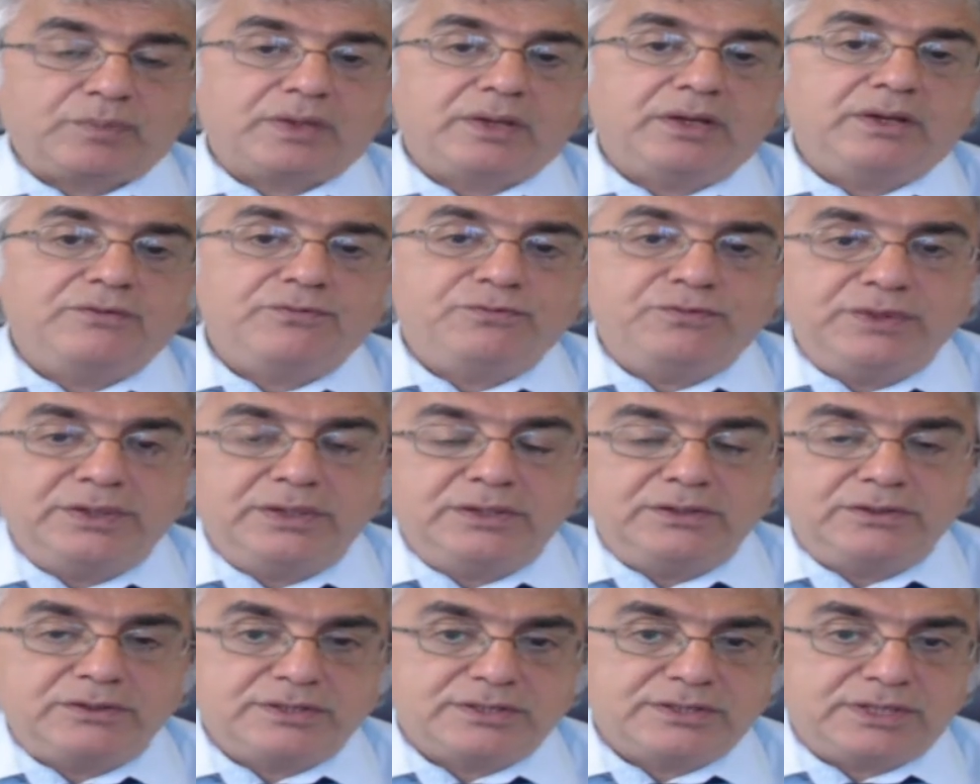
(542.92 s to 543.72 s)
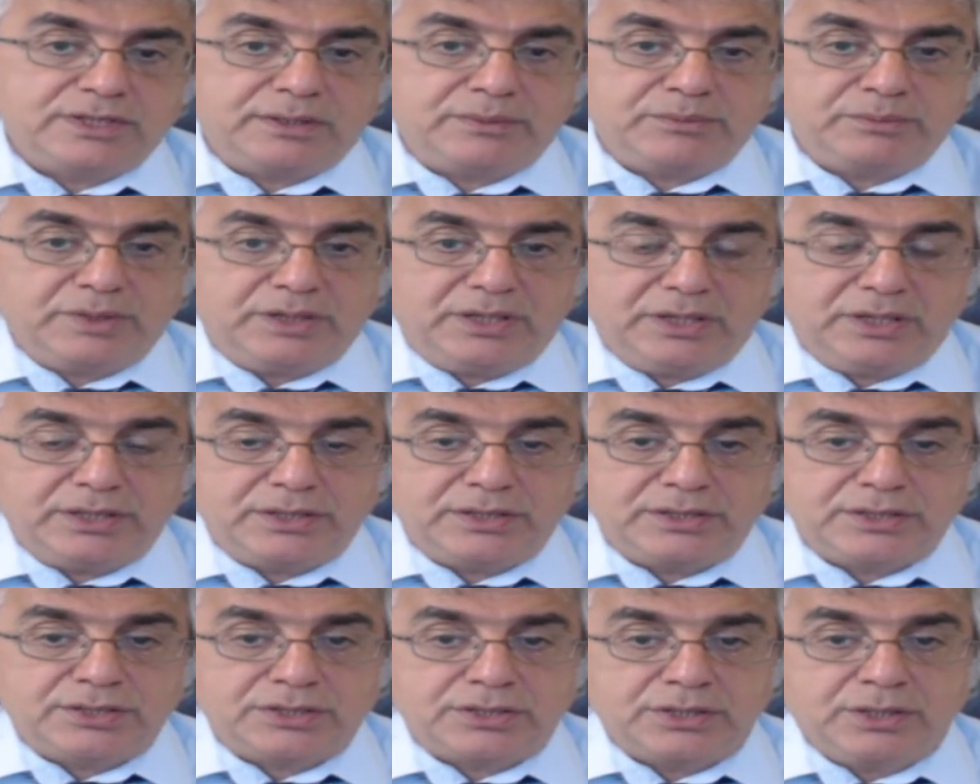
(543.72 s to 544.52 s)
infinitism
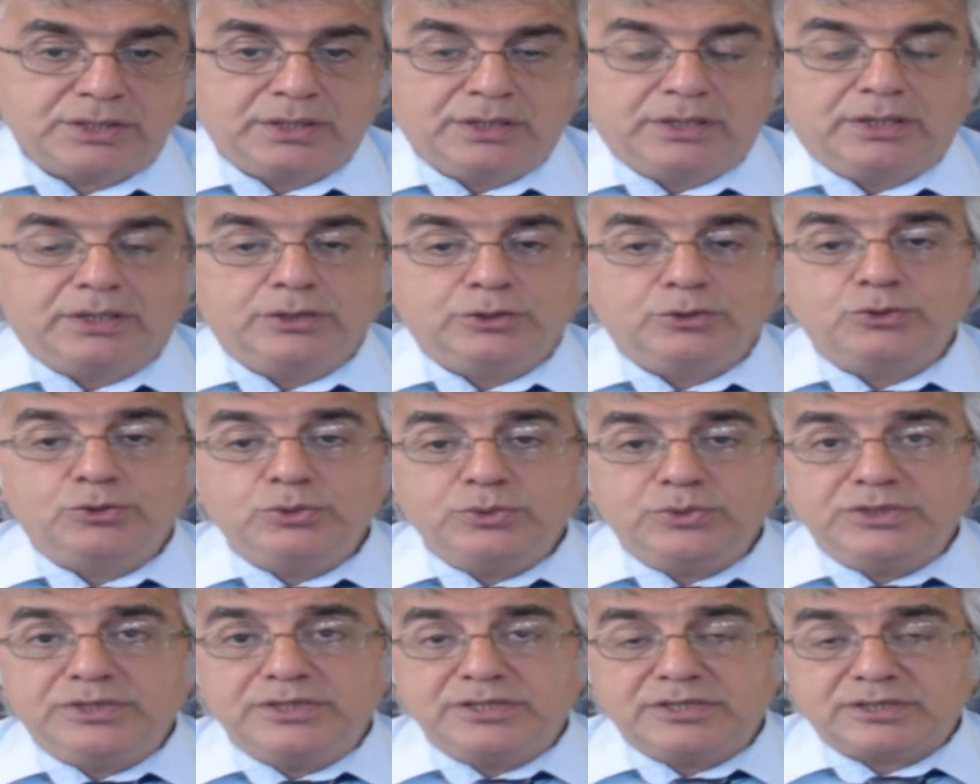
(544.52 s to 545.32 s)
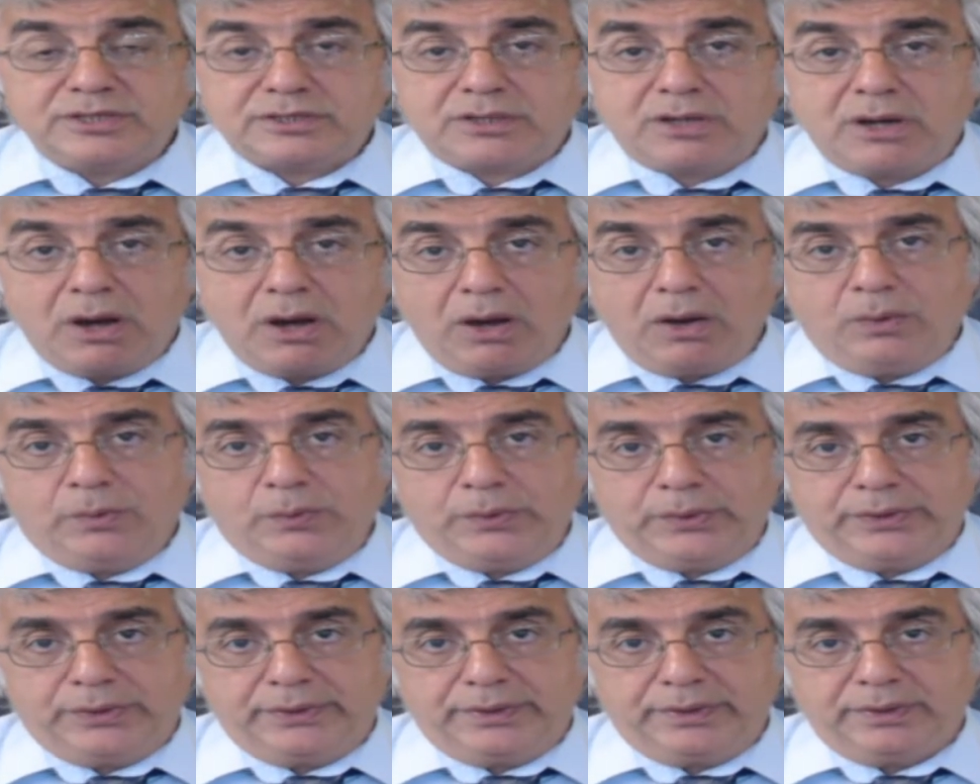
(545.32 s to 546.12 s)
is to
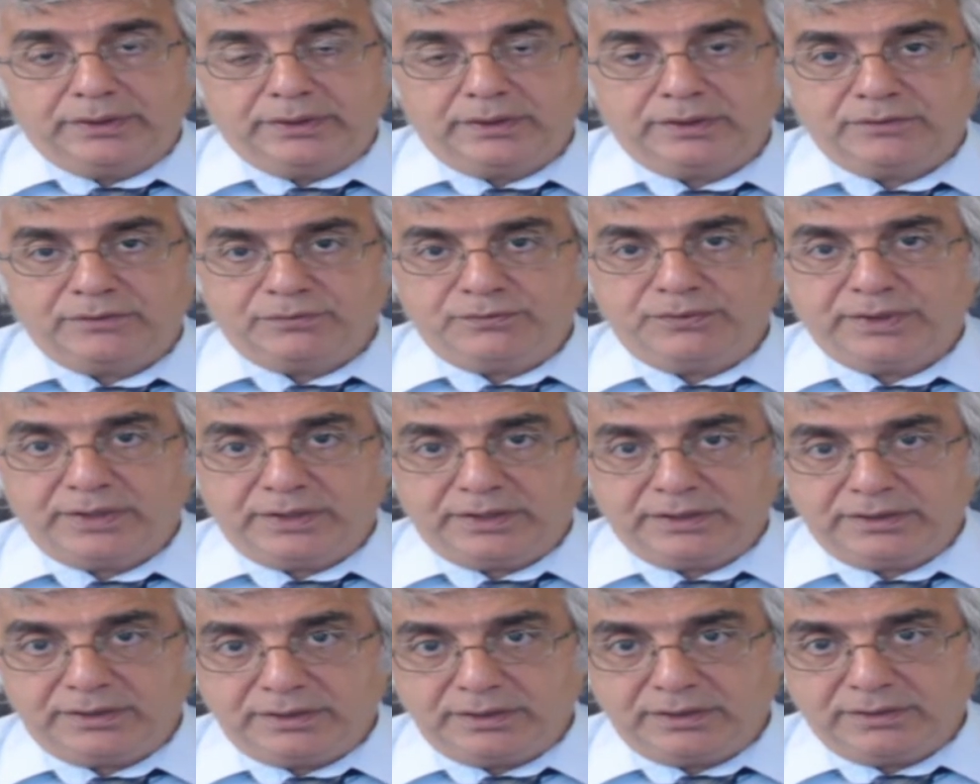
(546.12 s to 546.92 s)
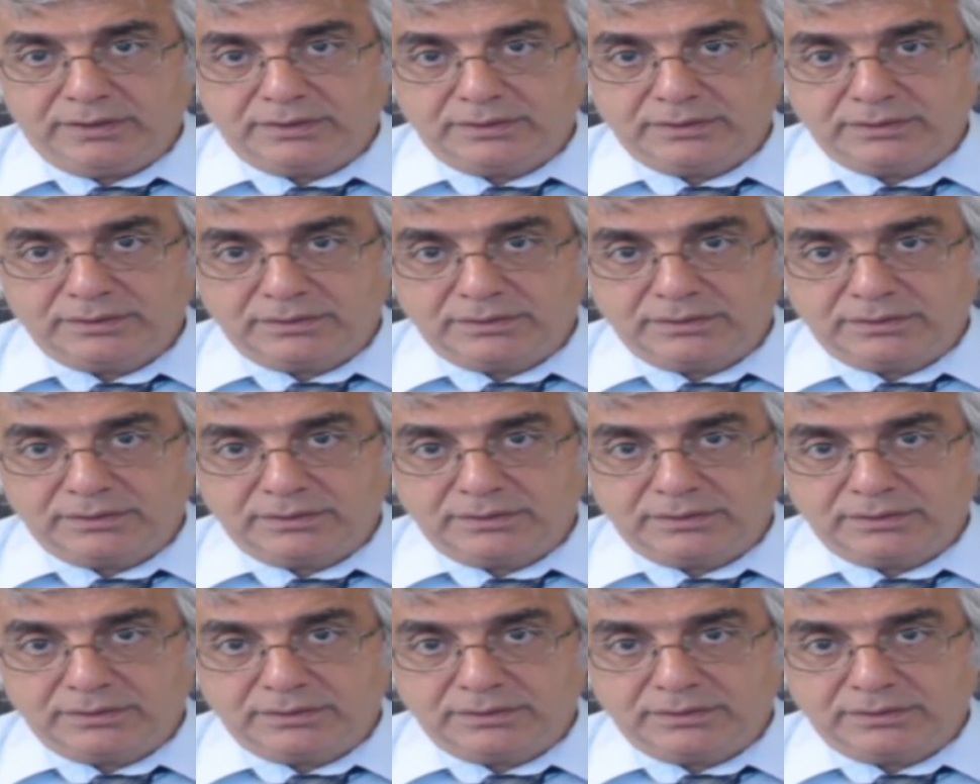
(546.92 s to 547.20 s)
discover infinity,